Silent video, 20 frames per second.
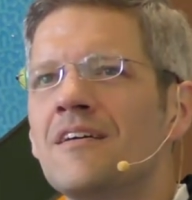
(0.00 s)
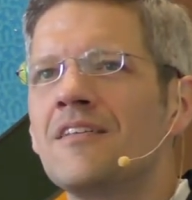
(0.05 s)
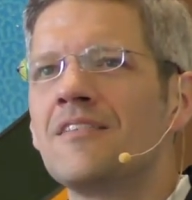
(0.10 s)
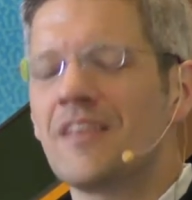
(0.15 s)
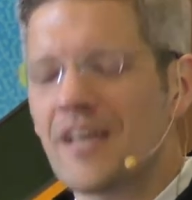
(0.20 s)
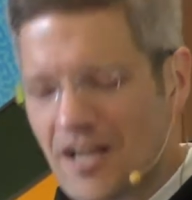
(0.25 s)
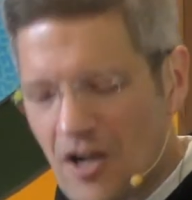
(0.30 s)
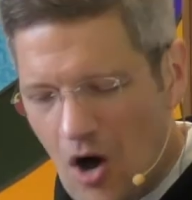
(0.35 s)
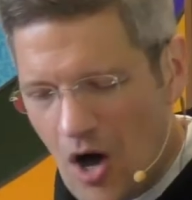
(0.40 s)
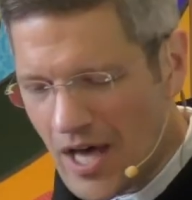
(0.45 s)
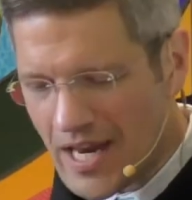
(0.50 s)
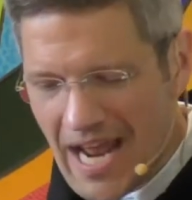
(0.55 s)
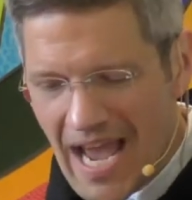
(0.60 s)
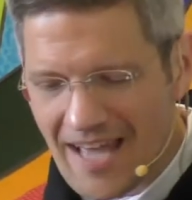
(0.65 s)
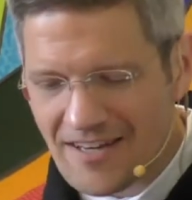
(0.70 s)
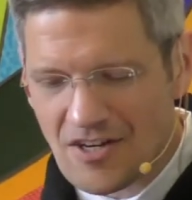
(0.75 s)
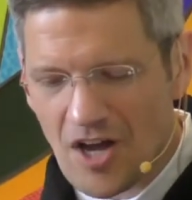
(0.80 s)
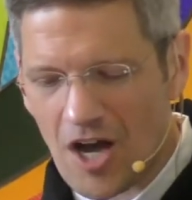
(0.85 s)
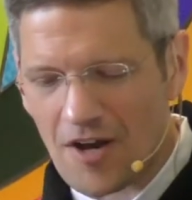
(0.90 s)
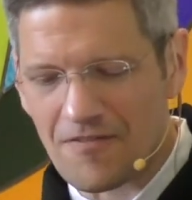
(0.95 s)
that God
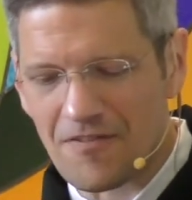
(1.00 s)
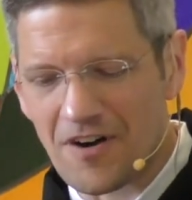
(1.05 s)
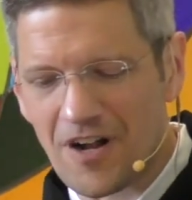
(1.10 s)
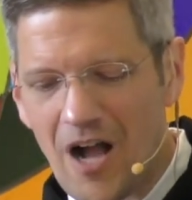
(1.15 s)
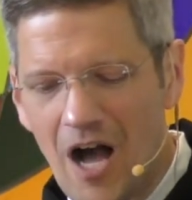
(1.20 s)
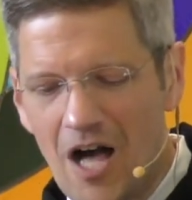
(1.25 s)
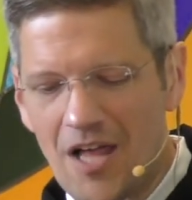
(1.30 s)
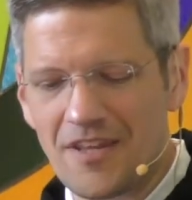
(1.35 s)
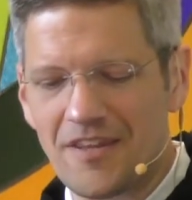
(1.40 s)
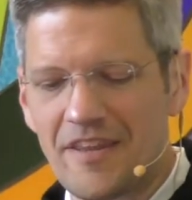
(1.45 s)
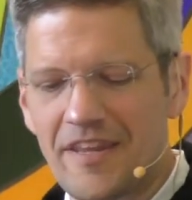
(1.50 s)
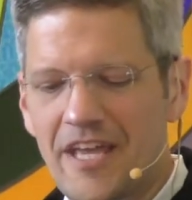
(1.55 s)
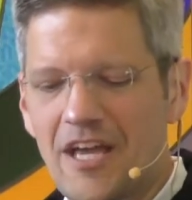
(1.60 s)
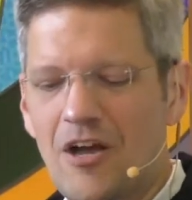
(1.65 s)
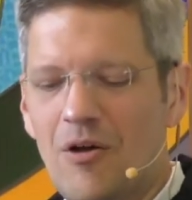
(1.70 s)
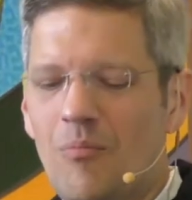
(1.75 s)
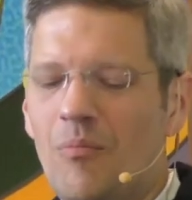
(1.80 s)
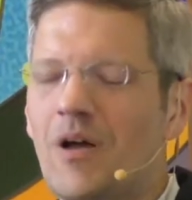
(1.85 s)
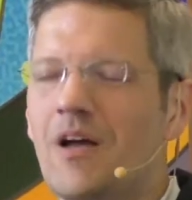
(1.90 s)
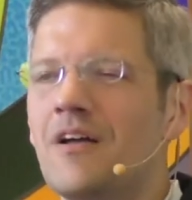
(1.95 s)
had not forgotten
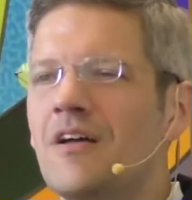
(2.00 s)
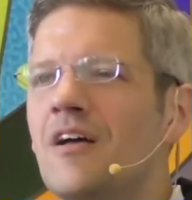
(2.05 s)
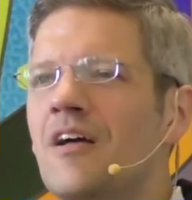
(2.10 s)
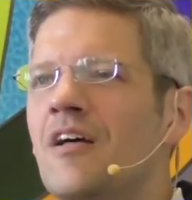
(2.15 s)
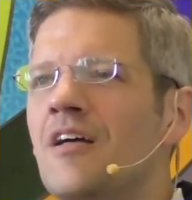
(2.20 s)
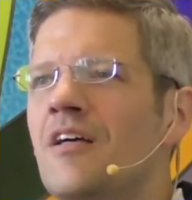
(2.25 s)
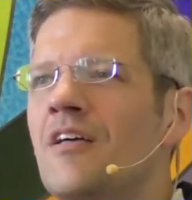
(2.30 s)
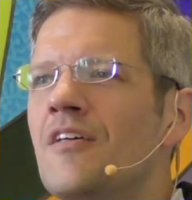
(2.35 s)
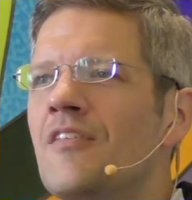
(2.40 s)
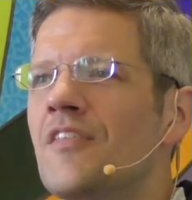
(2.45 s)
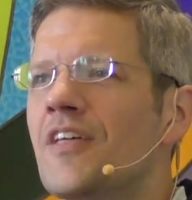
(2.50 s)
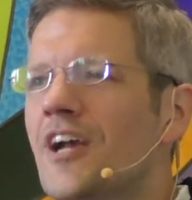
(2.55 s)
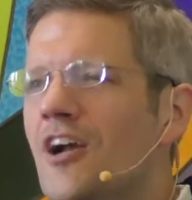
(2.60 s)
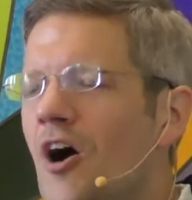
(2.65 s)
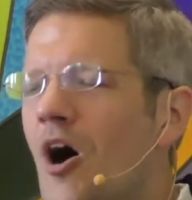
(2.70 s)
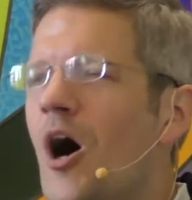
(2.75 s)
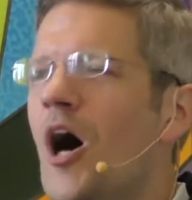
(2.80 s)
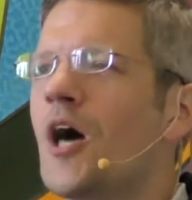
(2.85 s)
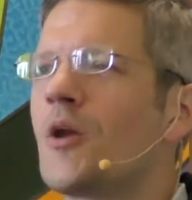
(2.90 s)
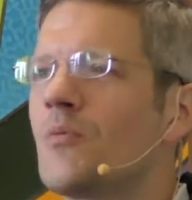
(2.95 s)
them, that
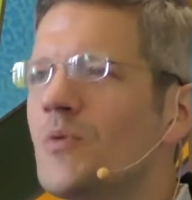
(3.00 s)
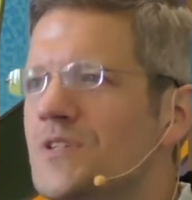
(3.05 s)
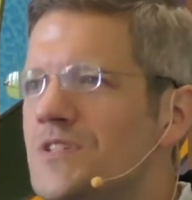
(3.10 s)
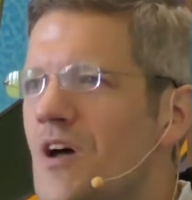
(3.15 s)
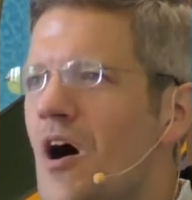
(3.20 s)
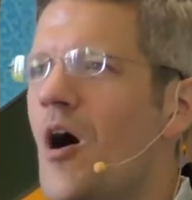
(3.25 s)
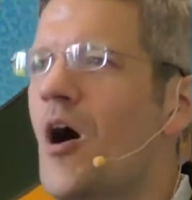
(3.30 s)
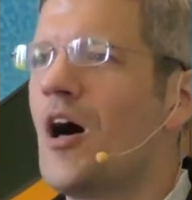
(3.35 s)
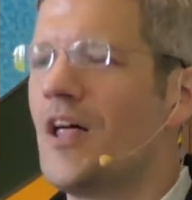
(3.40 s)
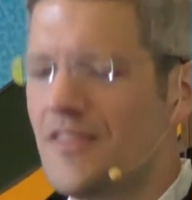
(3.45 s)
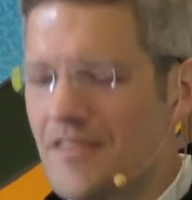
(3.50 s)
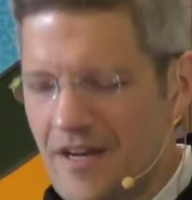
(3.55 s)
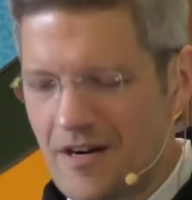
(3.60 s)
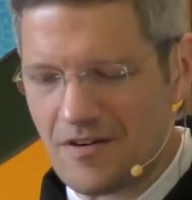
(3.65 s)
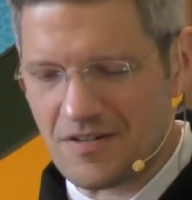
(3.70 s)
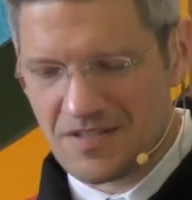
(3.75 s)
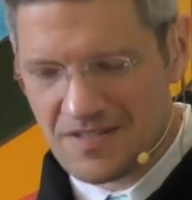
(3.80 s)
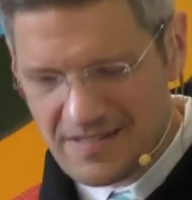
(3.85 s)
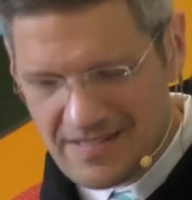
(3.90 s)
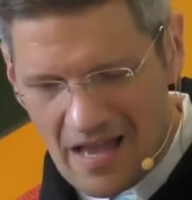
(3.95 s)
God was on their
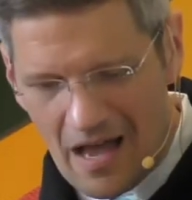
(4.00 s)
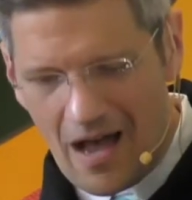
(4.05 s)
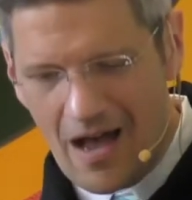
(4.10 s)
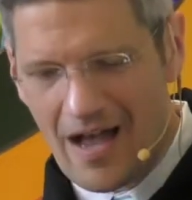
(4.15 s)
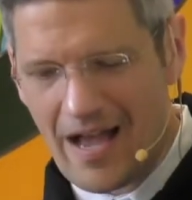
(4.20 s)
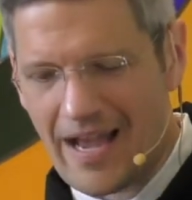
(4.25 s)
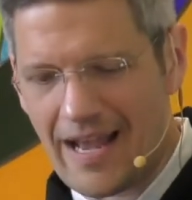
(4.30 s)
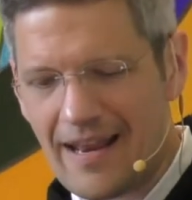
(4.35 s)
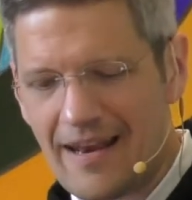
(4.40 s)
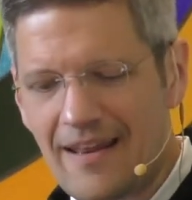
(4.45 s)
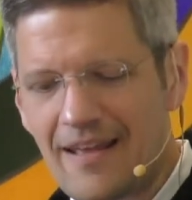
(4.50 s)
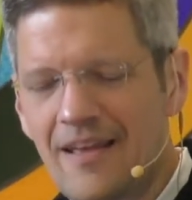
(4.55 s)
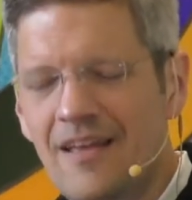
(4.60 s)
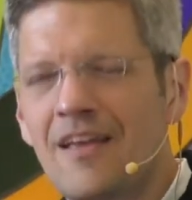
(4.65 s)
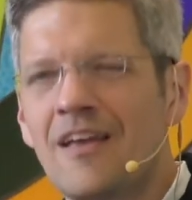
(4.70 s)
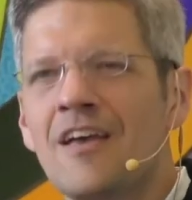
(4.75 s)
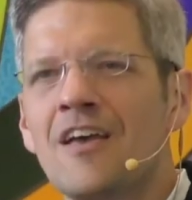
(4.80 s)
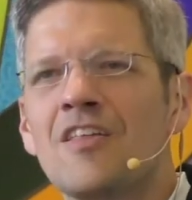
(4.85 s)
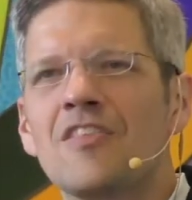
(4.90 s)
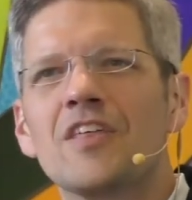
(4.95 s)
side,
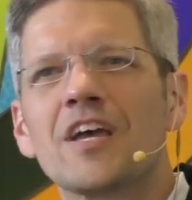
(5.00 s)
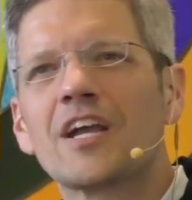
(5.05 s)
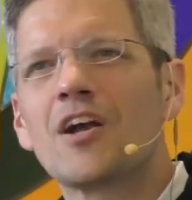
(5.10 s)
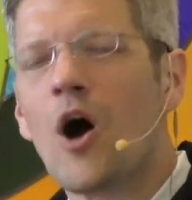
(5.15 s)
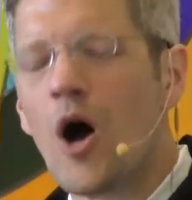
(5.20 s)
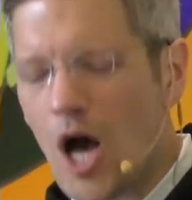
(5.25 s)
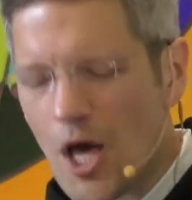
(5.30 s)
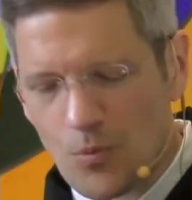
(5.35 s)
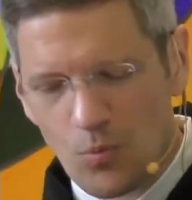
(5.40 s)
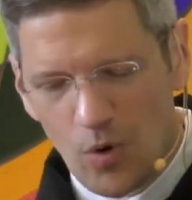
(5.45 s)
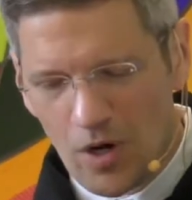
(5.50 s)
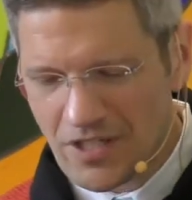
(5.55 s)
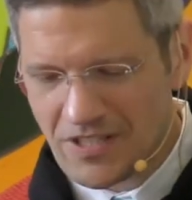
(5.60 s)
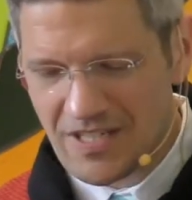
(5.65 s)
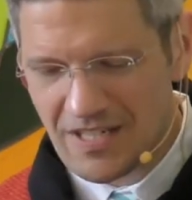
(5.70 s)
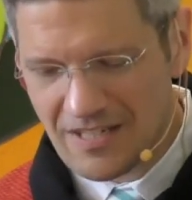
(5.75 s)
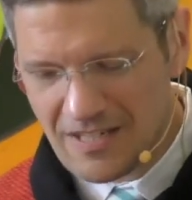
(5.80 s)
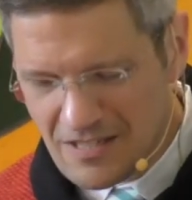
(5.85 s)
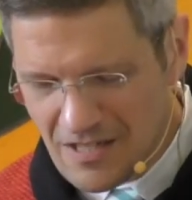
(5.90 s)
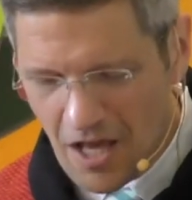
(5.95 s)
that God
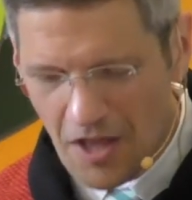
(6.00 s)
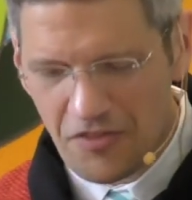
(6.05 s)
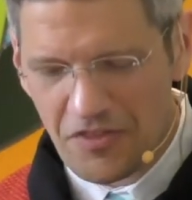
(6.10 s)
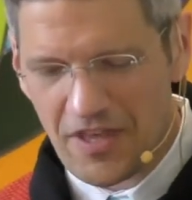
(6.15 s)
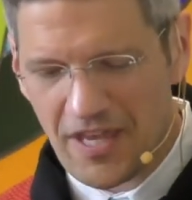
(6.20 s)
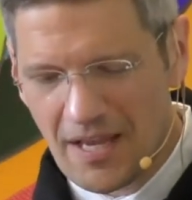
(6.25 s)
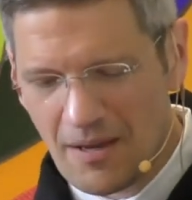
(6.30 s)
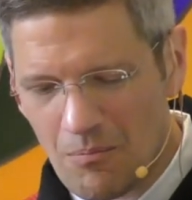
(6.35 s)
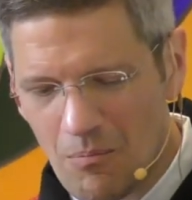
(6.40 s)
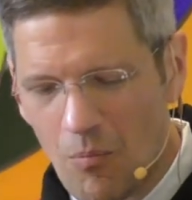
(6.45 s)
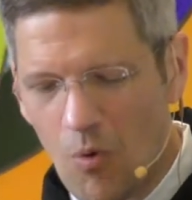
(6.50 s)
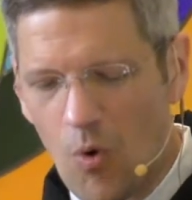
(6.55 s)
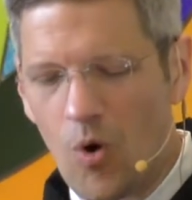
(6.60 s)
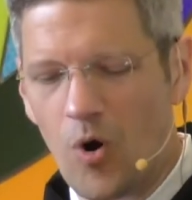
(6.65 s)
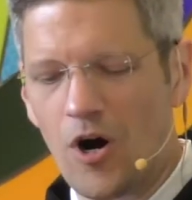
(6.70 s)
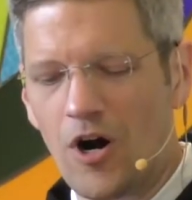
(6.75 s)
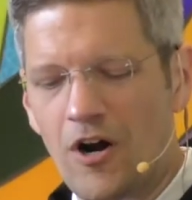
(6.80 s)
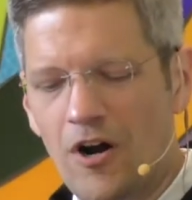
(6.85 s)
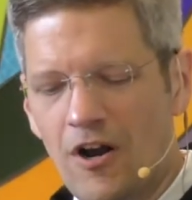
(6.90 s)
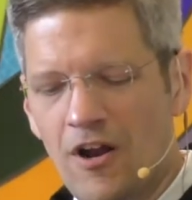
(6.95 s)
wanted nothing
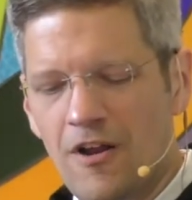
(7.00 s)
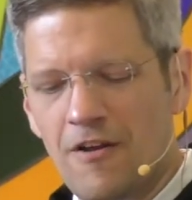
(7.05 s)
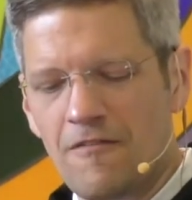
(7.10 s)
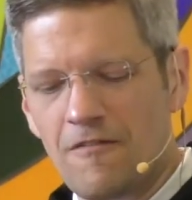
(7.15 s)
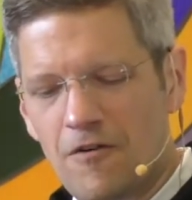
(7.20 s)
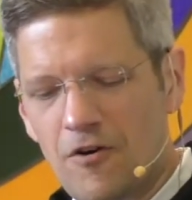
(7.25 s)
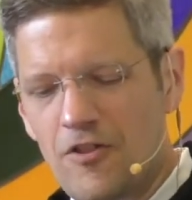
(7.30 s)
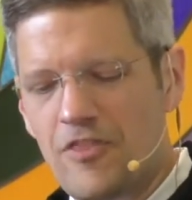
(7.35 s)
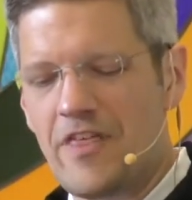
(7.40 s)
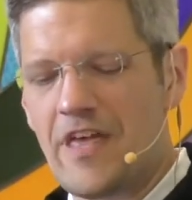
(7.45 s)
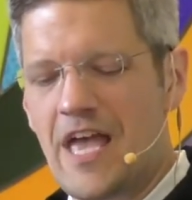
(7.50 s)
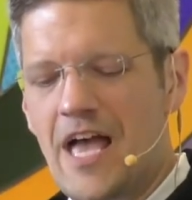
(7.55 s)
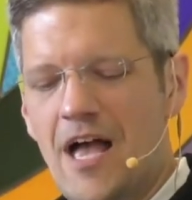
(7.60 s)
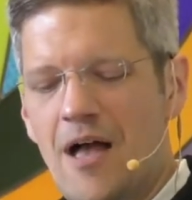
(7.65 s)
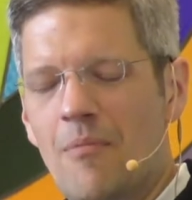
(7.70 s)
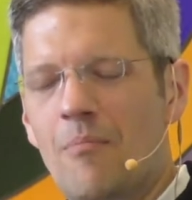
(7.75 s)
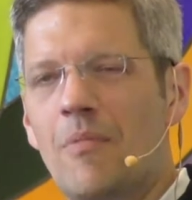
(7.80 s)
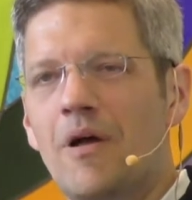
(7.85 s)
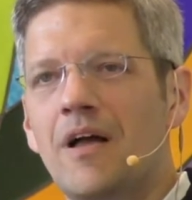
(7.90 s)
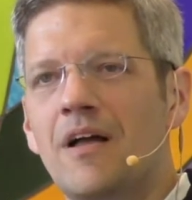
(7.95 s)
more for
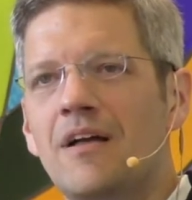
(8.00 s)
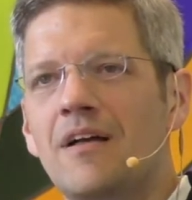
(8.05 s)
them